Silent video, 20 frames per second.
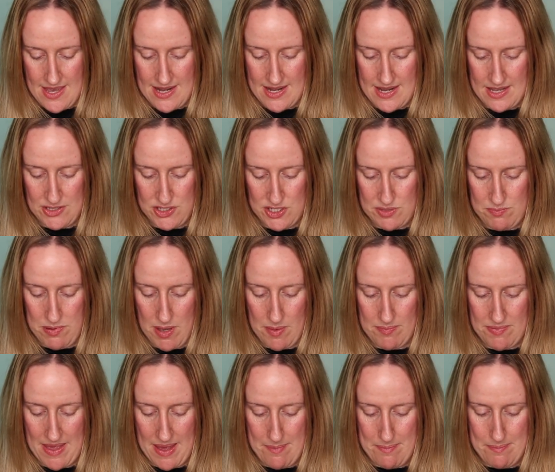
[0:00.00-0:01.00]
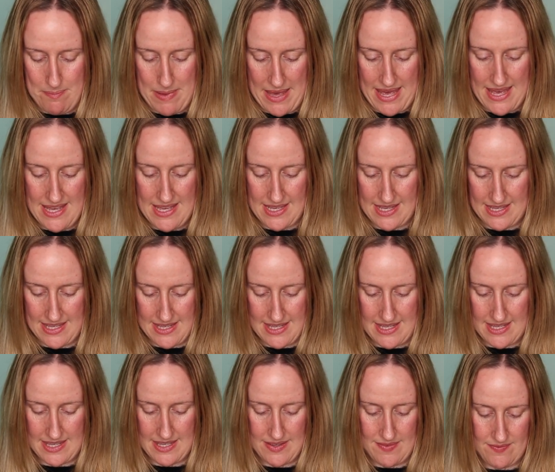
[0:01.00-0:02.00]
and I'll just pop that
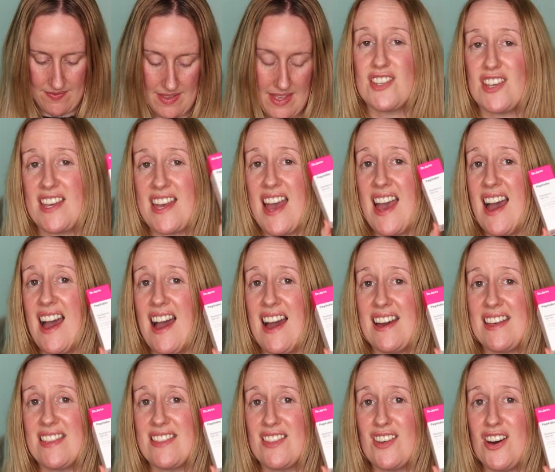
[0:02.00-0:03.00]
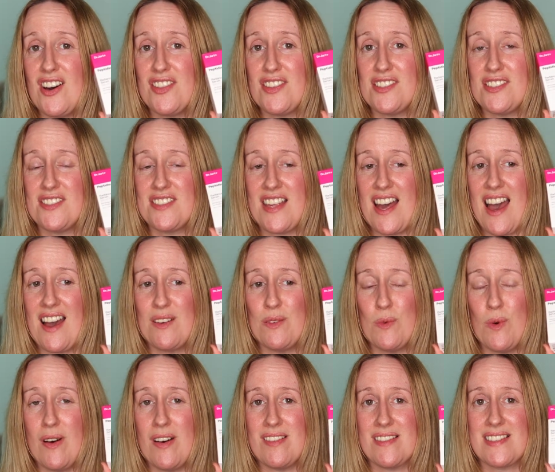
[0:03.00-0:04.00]
back. So yeah, I thought that that
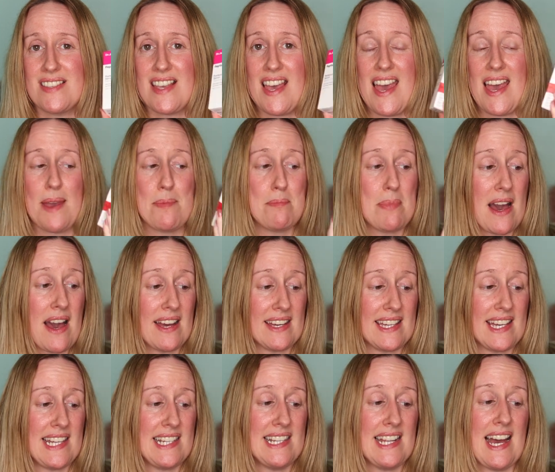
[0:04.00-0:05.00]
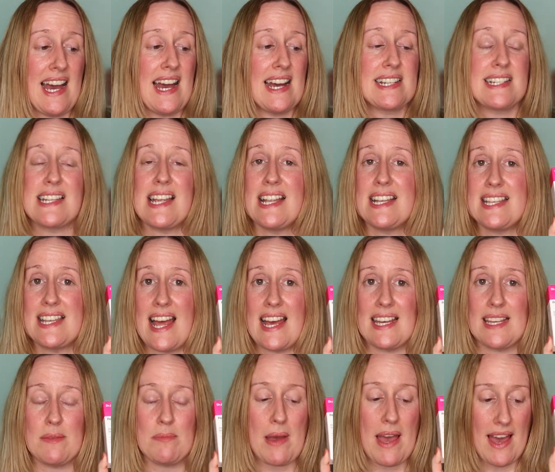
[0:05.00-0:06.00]
was a bargain at
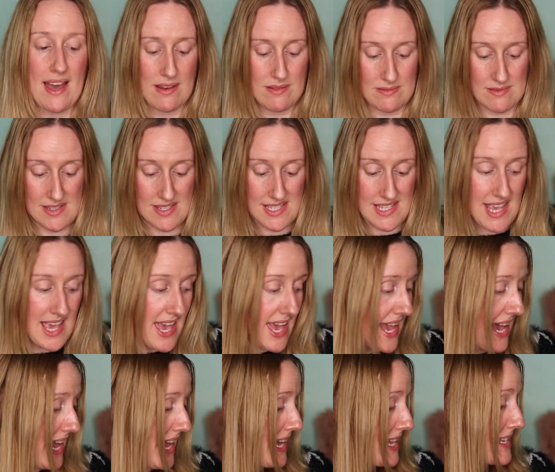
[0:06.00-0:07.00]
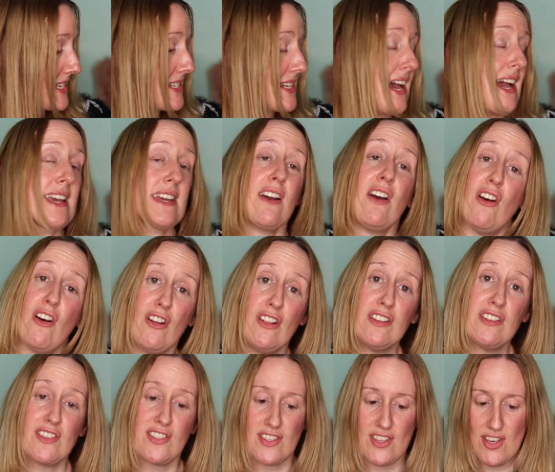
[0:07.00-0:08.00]
£9. And I
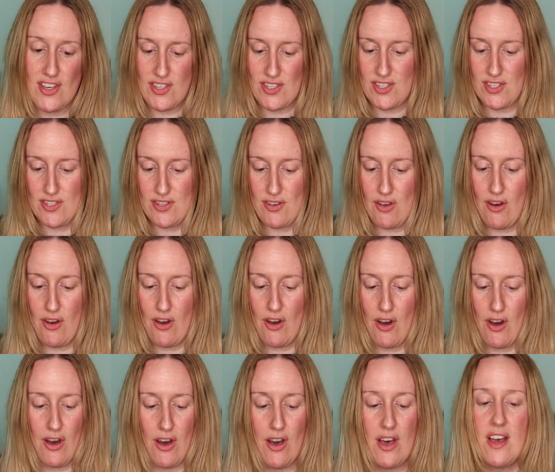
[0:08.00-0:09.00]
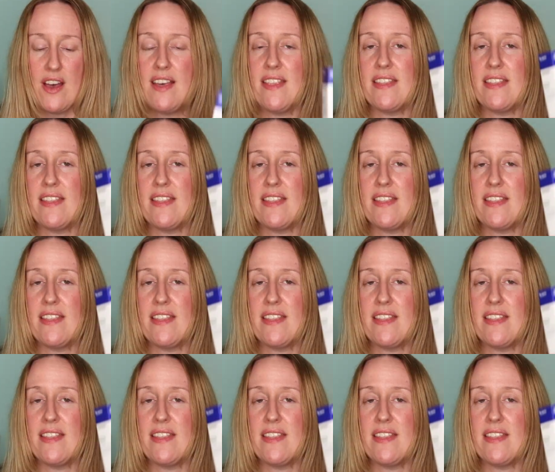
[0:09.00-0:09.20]
also saw